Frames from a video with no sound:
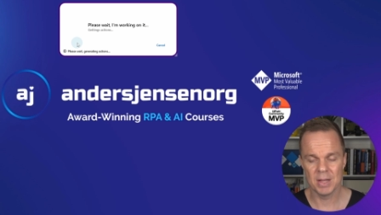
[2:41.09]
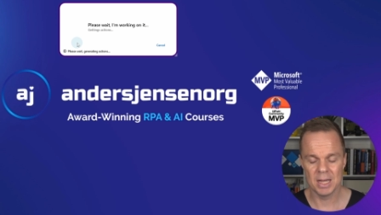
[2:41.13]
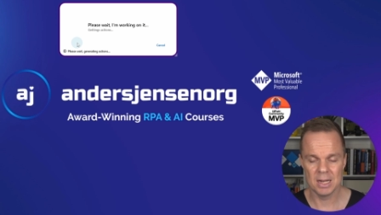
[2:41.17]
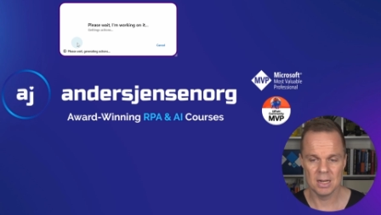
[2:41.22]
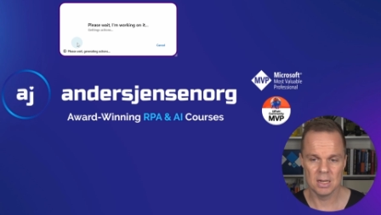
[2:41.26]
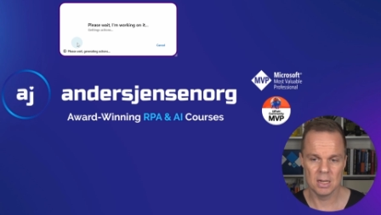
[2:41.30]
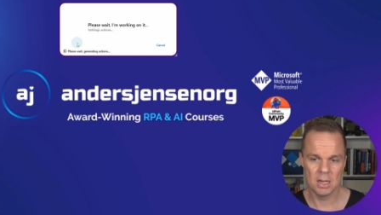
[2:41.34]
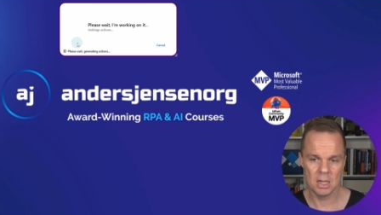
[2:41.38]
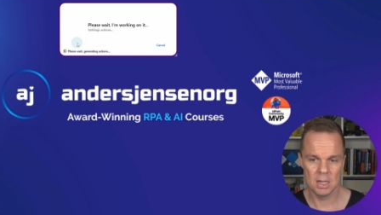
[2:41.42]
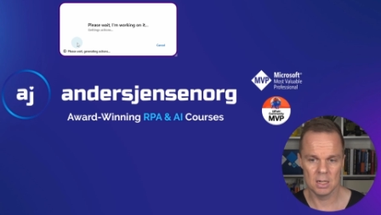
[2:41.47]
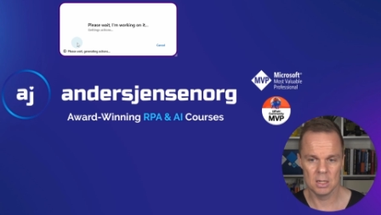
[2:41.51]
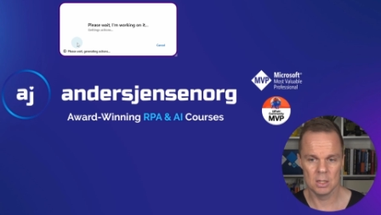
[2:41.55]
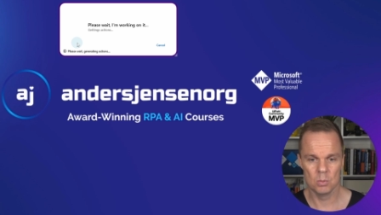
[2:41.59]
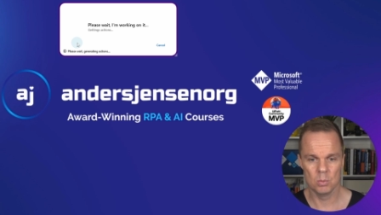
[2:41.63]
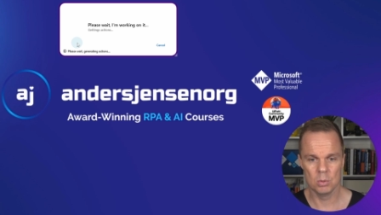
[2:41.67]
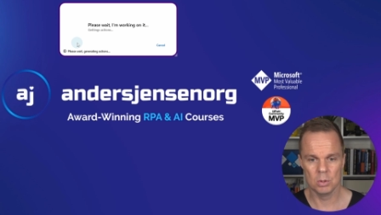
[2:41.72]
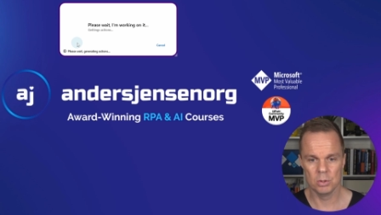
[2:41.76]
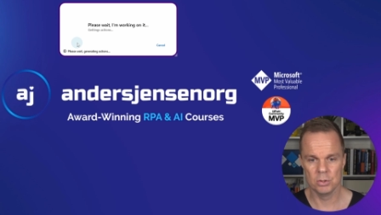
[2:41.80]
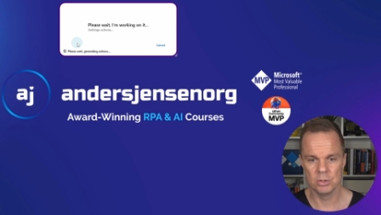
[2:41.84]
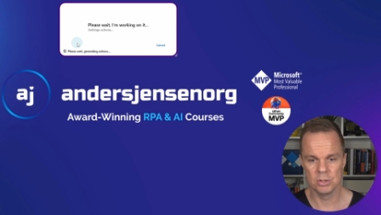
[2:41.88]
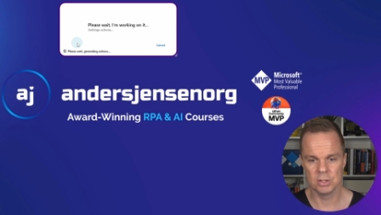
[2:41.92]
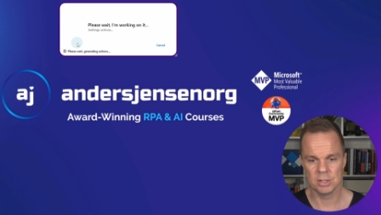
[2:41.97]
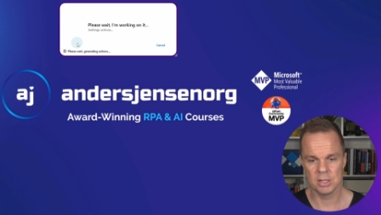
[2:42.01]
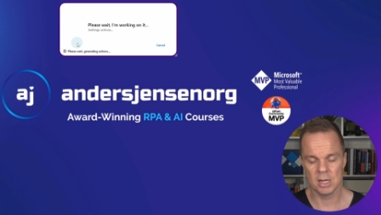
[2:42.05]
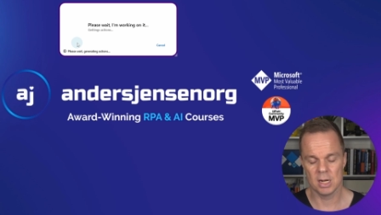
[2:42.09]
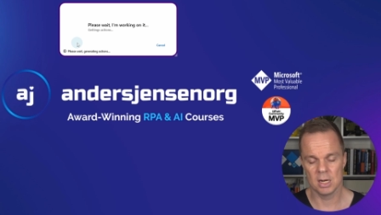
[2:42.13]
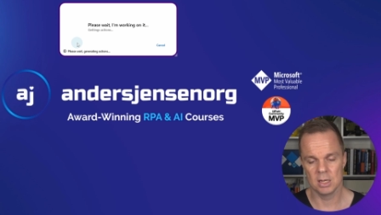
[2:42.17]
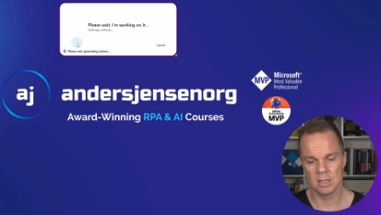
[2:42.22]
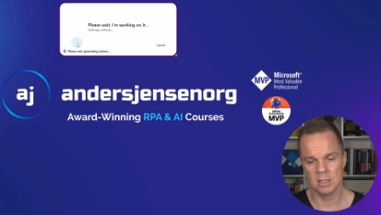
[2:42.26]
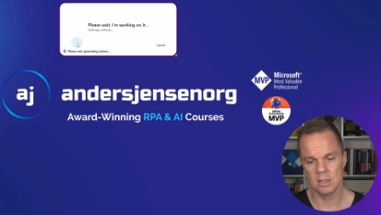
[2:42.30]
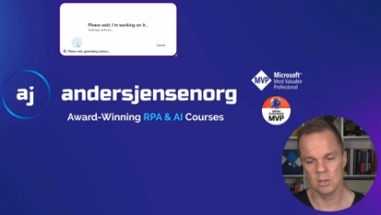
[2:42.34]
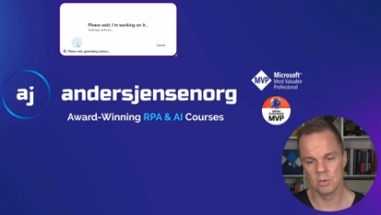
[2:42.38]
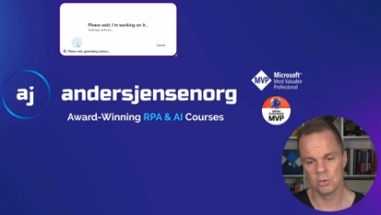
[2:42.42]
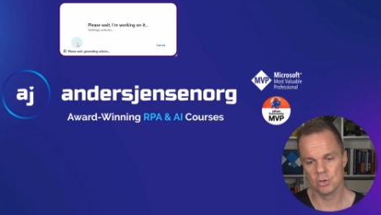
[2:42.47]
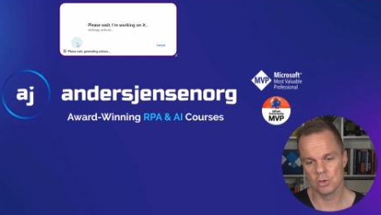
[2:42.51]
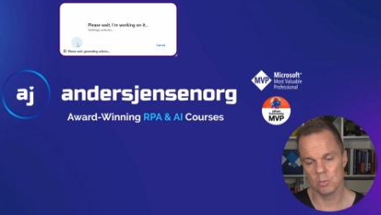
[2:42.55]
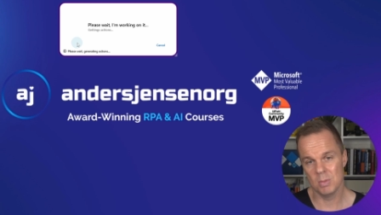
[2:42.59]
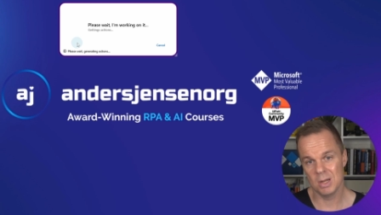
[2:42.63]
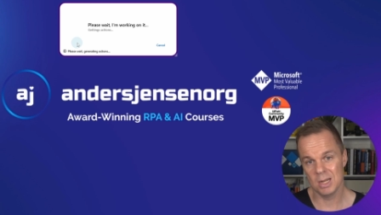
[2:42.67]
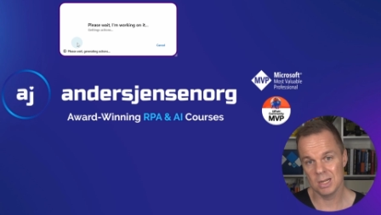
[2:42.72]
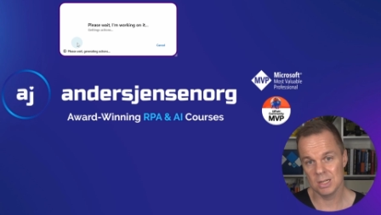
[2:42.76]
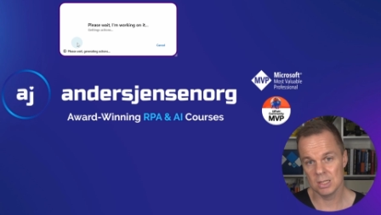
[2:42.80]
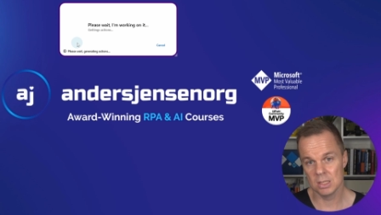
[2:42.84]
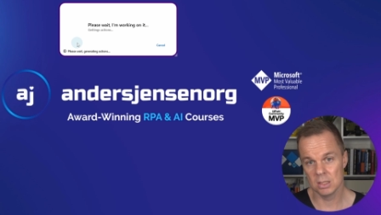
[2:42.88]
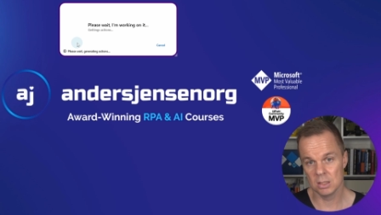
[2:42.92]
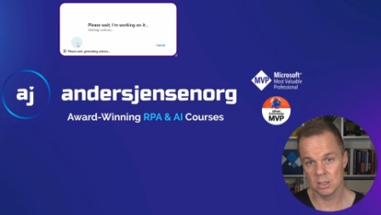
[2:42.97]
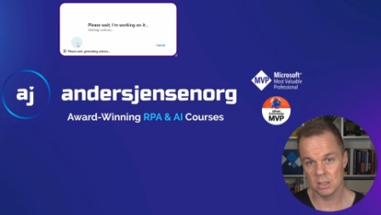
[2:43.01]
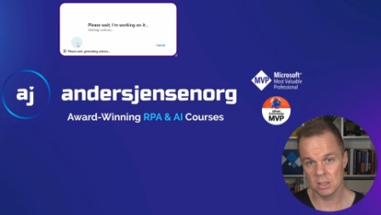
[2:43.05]
and then it will start the
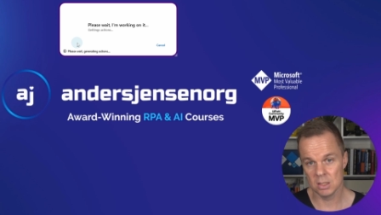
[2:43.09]
automation.